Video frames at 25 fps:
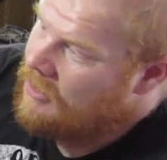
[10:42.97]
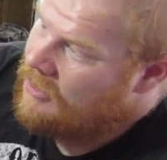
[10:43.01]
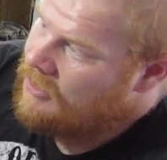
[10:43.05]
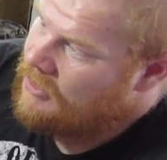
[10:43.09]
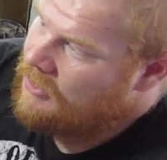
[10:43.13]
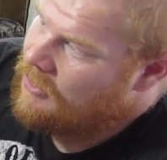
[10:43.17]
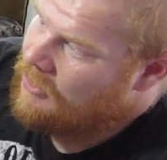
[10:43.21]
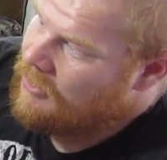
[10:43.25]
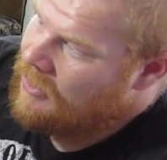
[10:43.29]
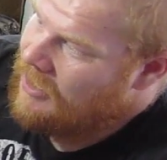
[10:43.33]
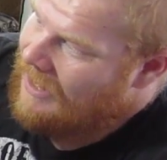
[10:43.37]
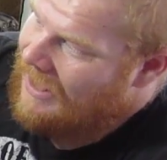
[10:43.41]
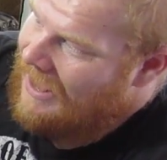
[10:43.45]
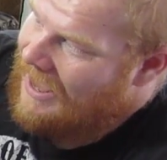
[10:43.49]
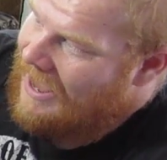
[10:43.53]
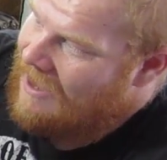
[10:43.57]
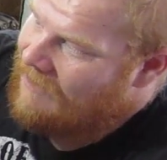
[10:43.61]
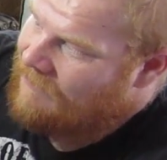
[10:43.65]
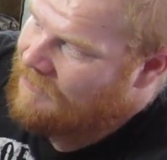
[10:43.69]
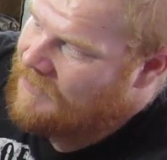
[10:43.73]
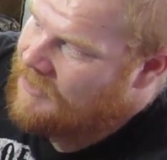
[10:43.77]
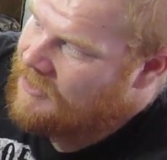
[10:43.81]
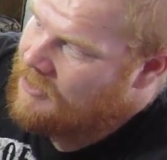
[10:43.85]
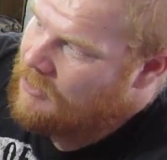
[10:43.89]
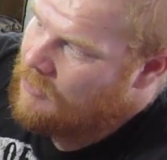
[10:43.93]
you're going to
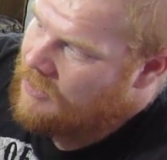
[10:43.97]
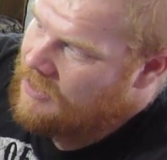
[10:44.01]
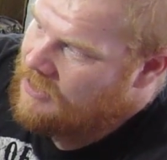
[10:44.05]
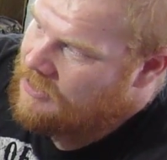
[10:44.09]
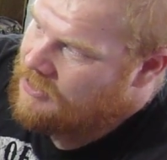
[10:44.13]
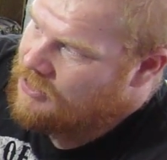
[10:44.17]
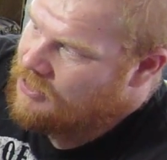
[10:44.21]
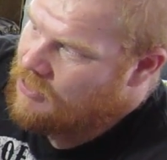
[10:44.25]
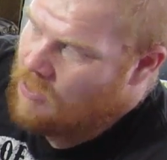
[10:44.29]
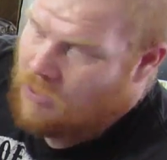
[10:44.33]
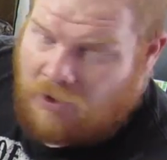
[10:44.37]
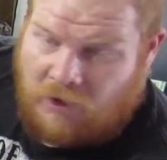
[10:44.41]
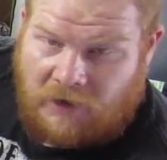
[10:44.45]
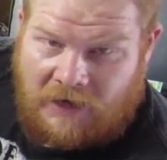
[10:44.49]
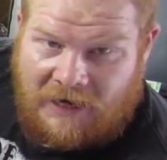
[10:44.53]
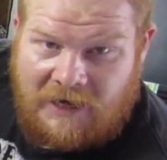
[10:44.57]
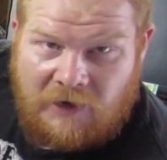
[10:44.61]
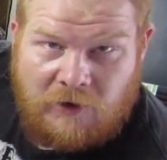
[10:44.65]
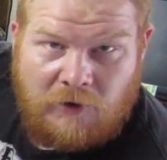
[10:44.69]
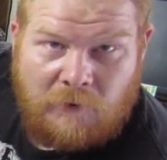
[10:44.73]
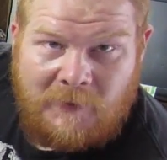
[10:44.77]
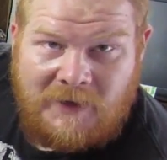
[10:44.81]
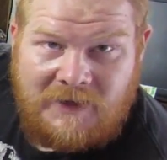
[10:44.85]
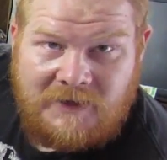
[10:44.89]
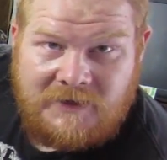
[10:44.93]
have to do it in shorter
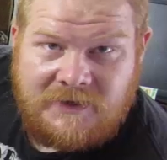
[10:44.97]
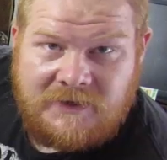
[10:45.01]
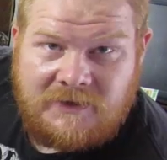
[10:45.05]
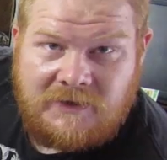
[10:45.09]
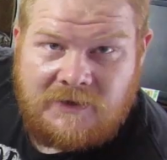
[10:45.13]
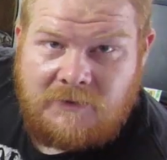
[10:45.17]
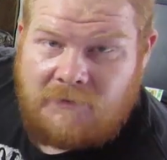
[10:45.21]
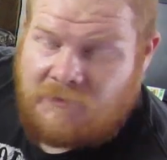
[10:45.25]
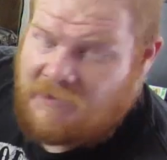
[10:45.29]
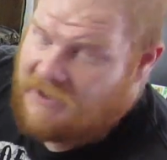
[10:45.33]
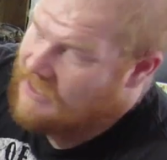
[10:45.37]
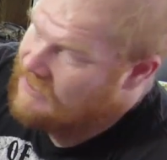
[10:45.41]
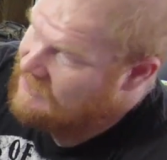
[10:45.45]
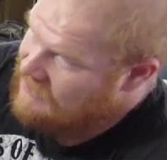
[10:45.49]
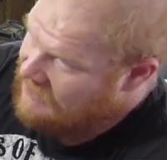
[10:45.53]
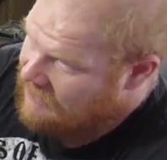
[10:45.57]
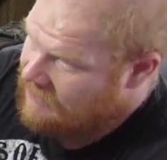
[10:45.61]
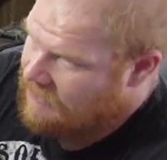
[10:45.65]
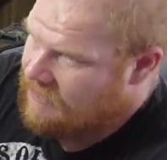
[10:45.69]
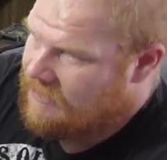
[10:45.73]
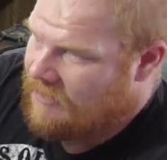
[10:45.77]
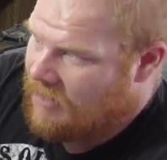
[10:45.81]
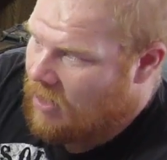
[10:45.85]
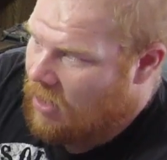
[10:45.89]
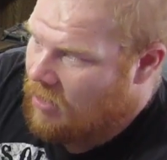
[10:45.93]
increments because
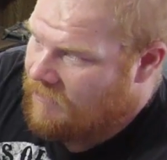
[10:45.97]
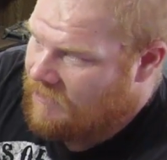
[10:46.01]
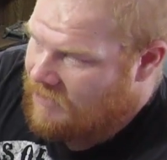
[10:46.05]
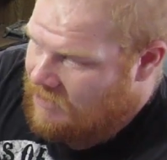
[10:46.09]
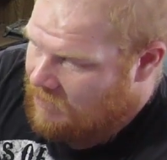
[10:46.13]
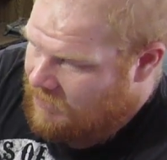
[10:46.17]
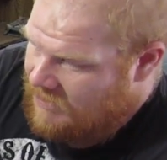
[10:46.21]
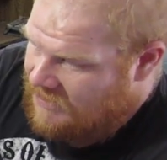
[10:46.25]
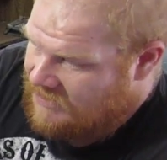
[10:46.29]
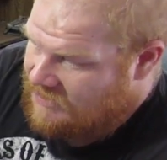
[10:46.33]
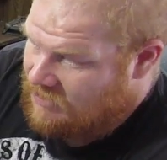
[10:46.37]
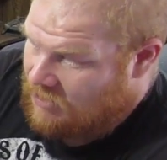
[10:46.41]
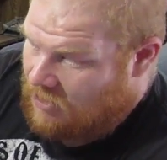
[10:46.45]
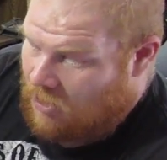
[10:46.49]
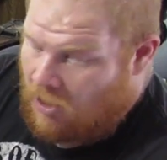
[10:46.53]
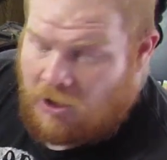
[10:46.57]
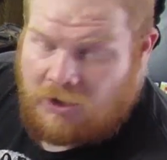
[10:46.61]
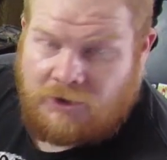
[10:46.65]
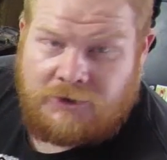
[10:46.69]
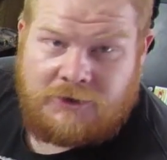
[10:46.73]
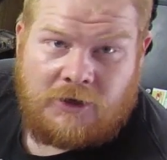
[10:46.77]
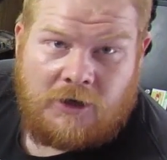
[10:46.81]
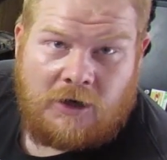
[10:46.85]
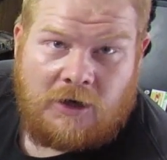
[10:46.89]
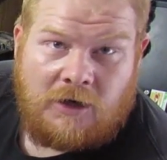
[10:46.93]
the golf club gets
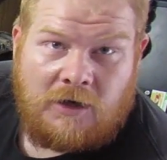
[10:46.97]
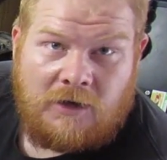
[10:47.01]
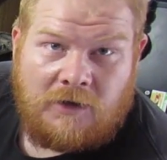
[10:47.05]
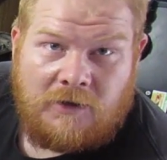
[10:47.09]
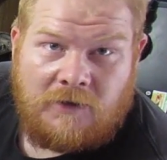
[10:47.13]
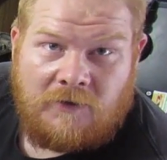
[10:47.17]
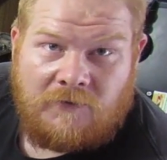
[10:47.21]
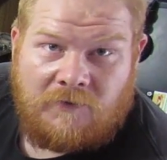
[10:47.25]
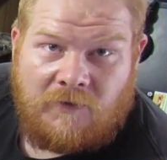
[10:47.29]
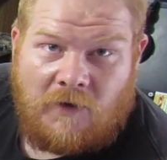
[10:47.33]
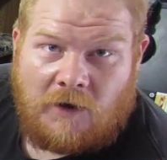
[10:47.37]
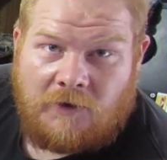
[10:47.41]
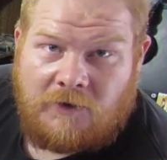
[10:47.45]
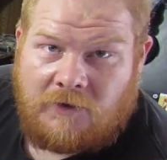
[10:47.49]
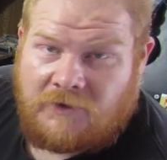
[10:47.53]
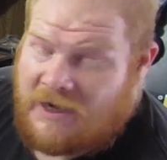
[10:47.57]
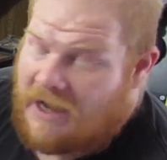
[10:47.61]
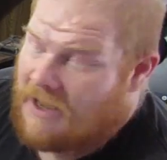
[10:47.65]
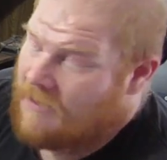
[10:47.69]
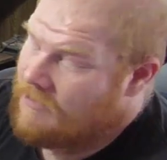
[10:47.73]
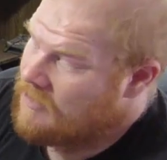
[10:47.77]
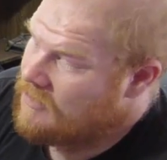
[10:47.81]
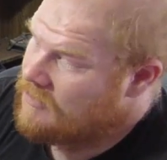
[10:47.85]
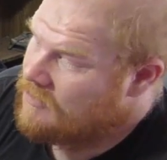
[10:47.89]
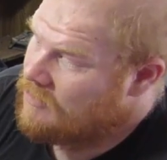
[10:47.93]
larger the farther
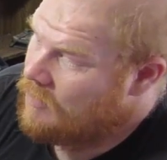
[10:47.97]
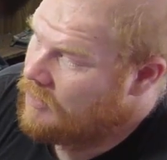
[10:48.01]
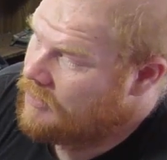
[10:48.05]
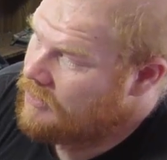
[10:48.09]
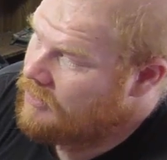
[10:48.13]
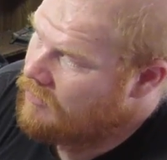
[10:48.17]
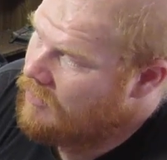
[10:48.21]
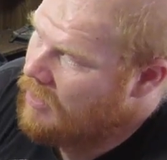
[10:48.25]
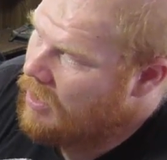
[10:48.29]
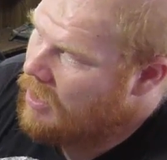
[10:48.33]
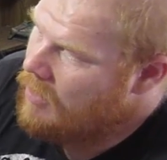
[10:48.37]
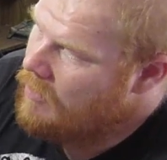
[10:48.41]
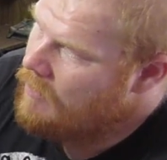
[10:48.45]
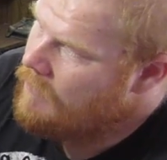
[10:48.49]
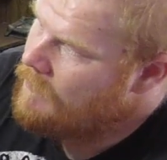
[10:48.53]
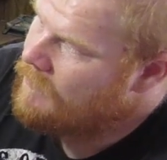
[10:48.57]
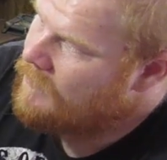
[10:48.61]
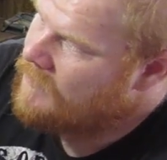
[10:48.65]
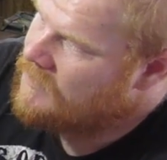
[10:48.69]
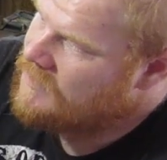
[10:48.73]
down the sword you go.